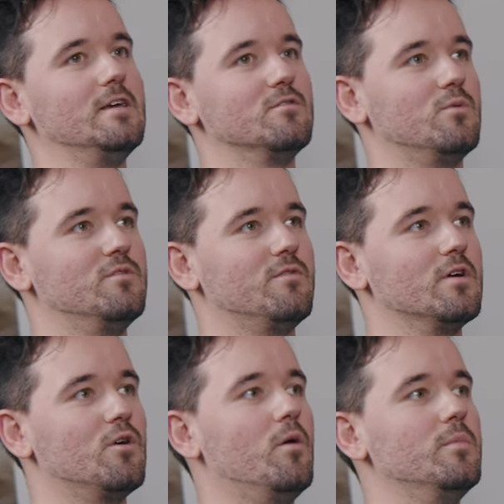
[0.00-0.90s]
is always
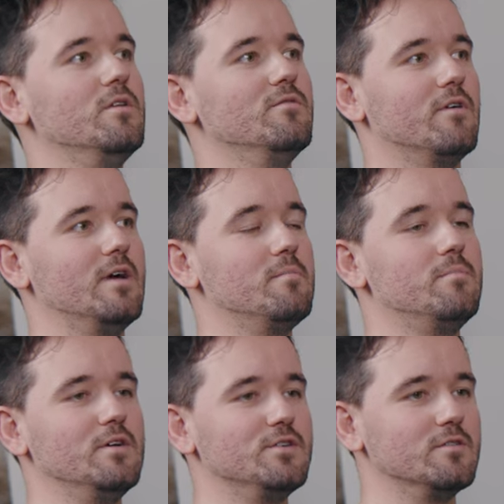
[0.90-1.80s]
very common in very
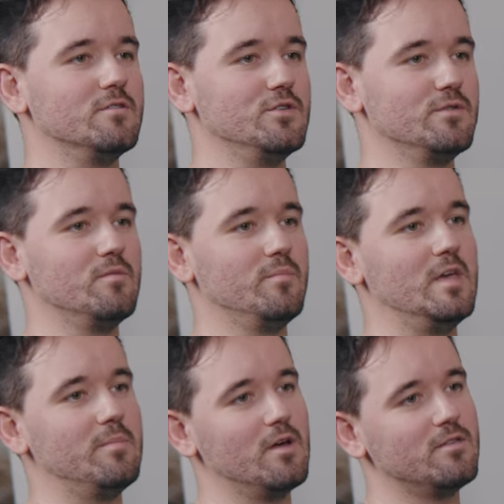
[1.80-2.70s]
ambitious and driven mm.
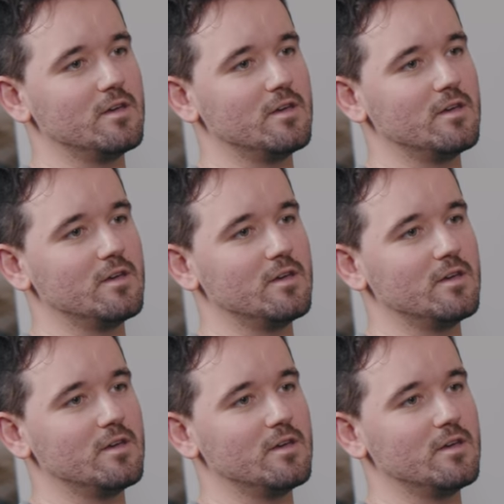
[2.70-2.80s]
people. I